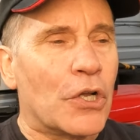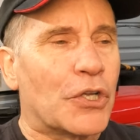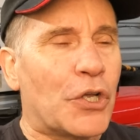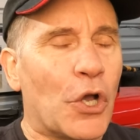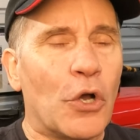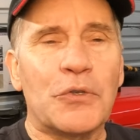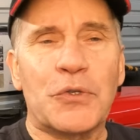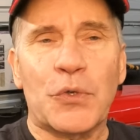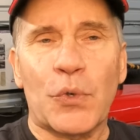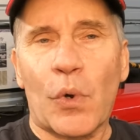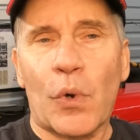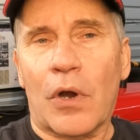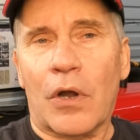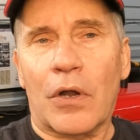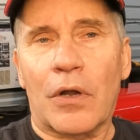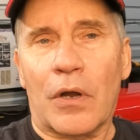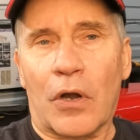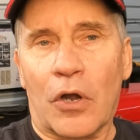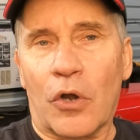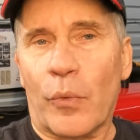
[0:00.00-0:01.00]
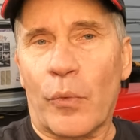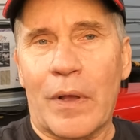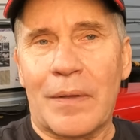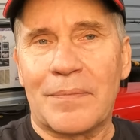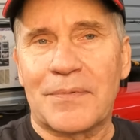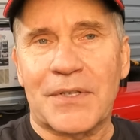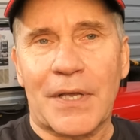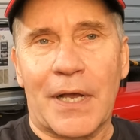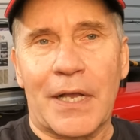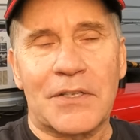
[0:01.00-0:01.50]
go to our
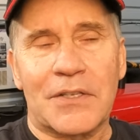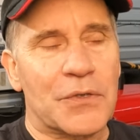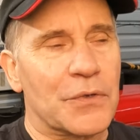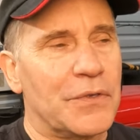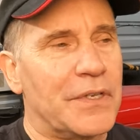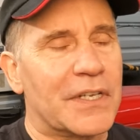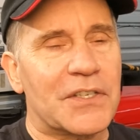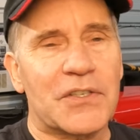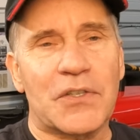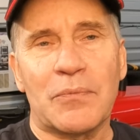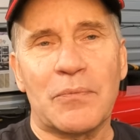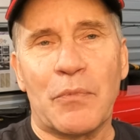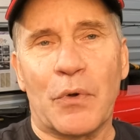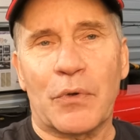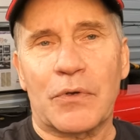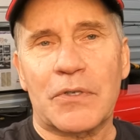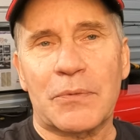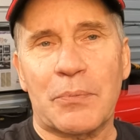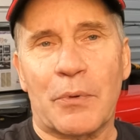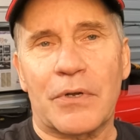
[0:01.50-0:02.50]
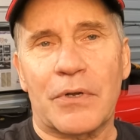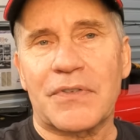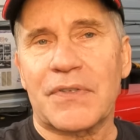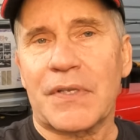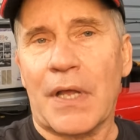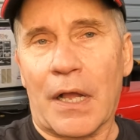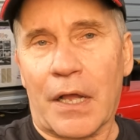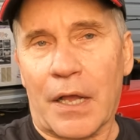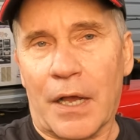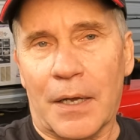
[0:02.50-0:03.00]
website, so
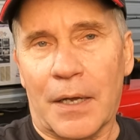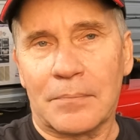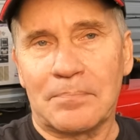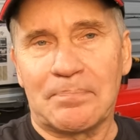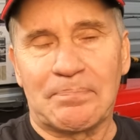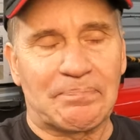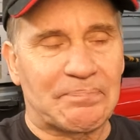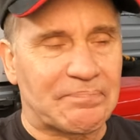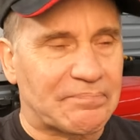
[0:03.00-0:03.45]
nixonmotorsports.com.